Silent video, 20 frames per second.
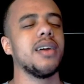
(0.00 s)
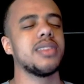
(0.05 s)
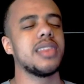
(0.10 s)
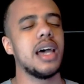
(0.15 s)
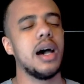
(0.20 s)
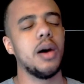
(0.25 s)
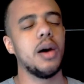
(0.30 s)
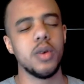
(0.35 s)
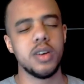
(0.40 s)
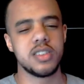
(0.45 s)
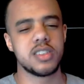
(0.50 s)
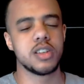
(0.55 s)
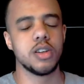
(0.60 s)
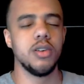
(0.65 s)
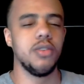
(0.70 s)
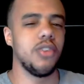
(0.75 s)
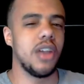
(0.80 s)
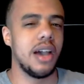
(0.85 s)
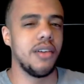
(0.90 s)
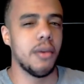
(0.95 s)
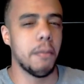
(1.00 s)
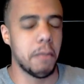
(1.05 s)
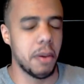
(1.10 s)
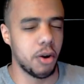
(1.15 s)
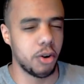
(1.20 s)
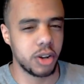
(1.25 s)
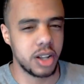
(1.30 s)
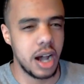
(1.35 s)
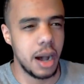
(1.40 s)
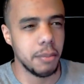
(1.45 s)
that one. So if you have a better
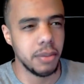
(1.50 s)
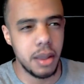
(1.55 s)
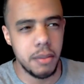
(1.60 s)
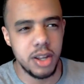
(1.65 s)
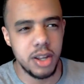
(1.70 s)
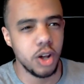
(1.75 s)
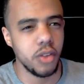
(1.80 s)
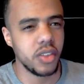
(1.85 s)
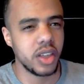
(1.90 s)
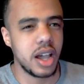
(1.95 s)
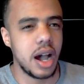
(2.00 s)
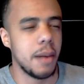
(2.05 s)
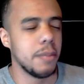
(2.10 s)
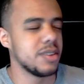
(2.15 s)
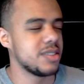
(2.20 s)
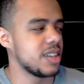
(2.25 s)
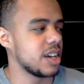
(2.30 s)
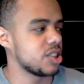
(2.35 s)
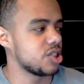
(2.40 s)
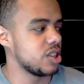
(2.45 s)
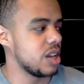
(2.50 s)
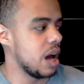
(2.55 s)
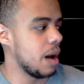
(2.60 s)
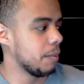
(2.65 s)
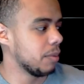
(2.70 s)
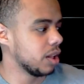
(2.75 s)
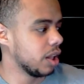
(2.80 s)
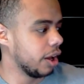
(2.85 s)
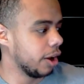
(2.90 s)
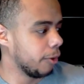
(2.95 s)
comp, let me know in the comment section down
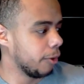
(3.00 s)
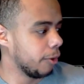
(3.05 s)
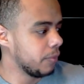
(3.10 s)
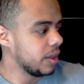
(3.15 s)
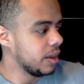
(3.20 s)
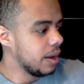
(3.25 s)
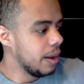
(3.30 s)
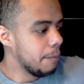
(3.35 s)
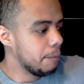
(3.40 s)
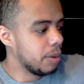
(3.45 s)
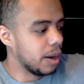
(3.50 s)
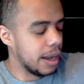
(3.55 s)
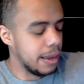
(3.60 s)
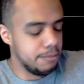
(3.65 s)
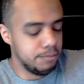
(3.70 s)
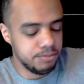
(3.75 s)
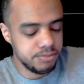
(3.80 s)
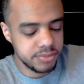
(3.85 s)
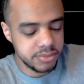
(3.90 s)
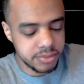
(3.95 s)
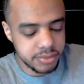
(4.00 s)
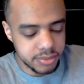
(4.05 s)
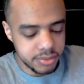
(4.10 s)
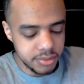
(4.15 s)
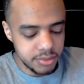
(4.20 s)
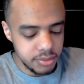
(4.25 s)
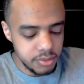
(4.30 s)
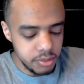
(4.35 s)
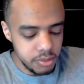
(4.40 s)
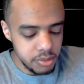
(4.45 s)
below. But
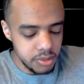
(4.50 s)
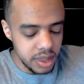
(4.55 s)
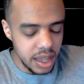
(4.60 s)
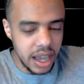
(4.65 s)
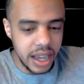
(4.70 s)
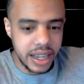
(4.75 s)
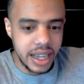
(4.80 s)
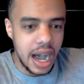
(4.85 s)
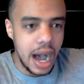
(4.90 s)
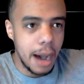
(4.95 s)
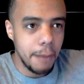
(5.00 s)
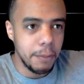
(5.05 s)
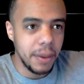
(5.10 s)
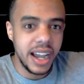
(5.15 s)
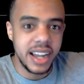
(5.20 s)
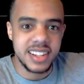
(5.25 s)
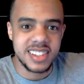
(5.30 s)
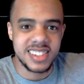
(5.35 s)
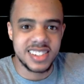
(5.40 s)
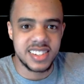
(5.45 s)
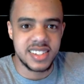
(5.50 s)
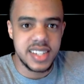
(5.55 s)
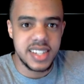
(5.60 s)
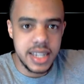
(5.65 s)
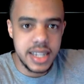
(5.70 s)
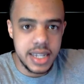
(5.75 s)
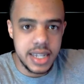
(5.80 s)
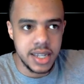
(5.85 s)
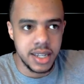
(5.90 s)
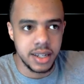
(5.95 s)
a comp I had
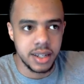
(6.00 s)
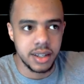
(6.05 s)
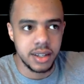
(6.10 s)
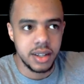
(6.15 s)
seen